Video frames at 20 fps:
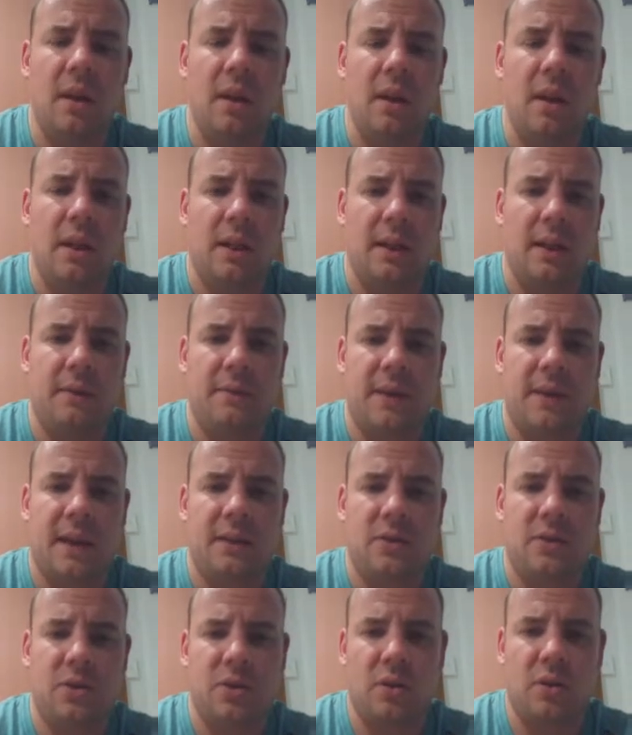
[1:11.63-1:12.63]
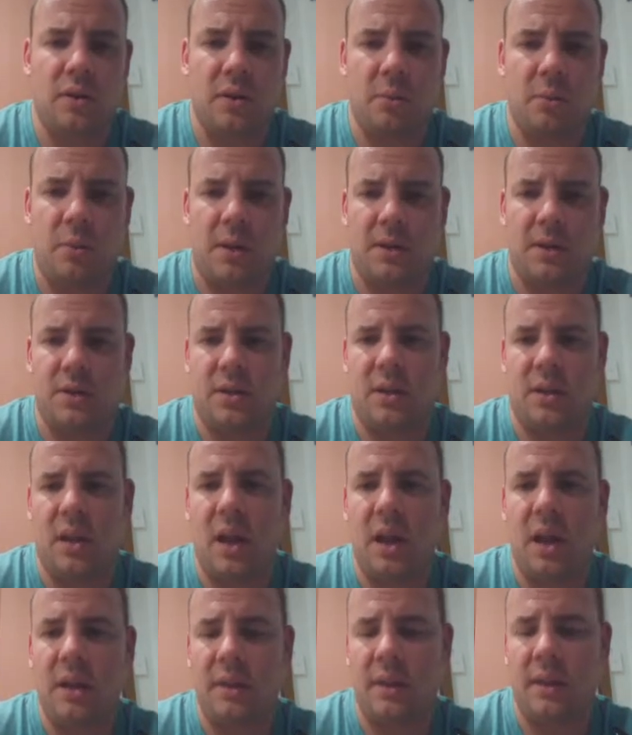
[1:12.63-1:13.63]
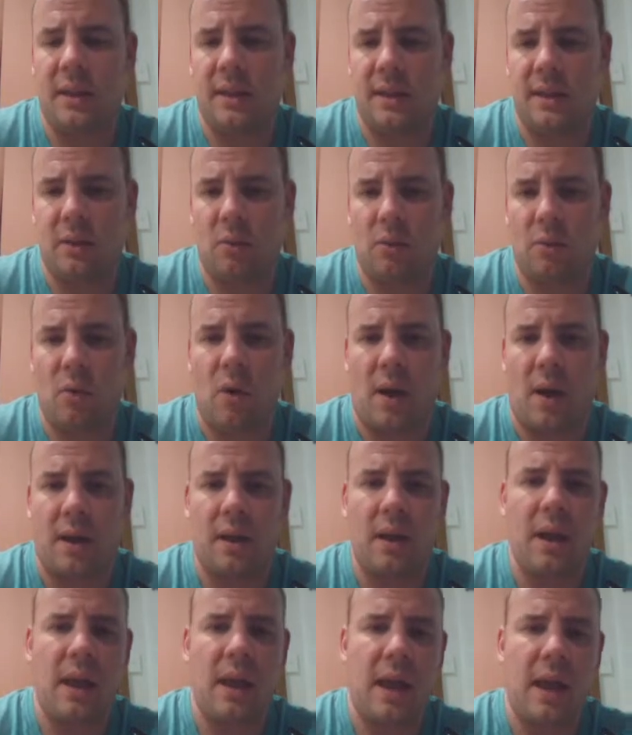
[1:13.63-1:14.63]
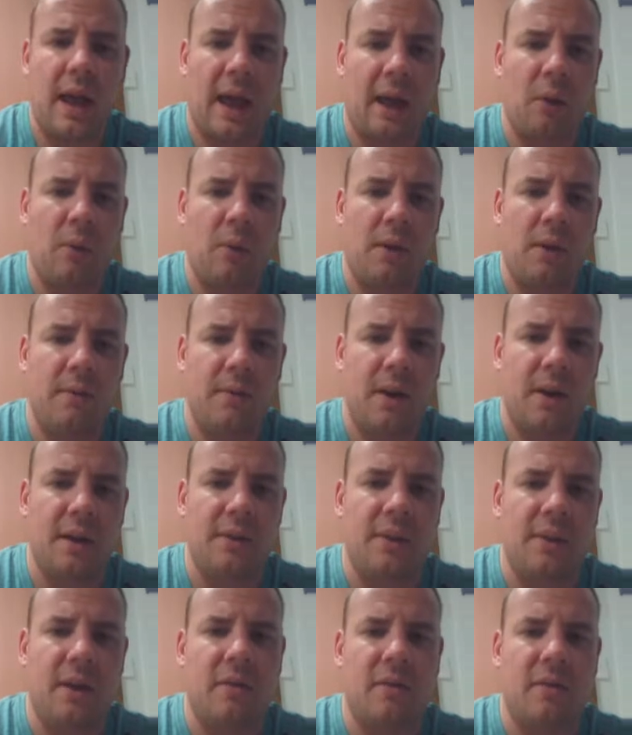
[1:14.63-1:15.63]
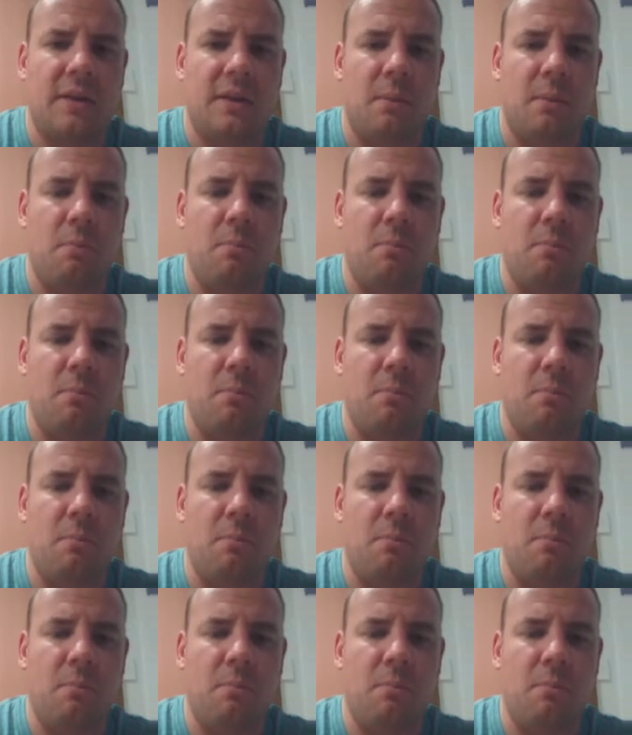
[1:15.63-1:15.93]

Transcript: left hand side of the picture than in the right. However, there is a